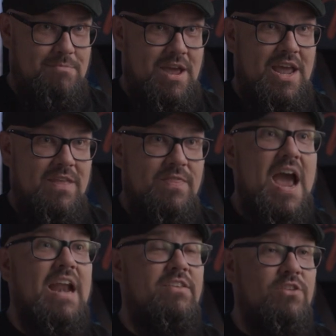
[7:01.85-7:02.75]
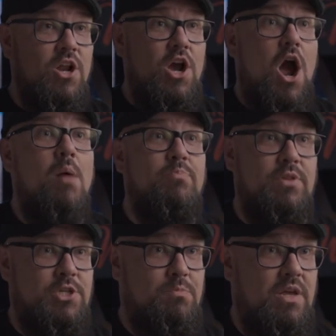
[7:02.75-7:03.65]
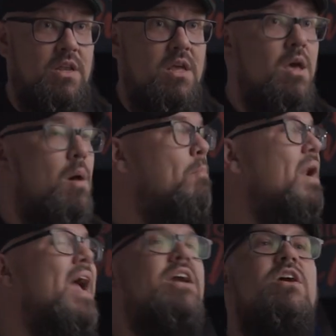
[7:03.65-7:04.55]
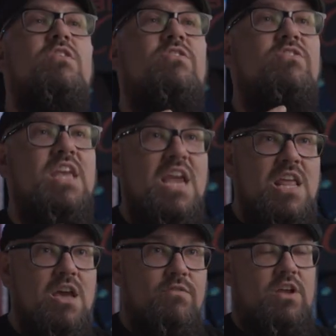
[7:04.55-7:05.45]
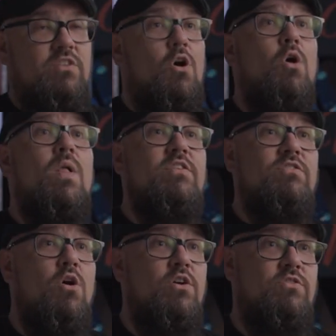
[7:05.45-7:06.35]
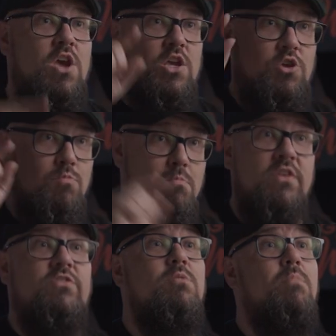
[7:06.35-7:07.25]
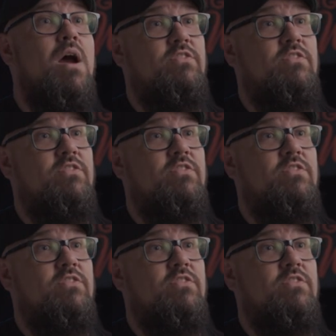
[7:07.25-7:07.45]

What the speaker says: man. That is an accomplishment. But I couldn't see any of it because all I saw is you missed it by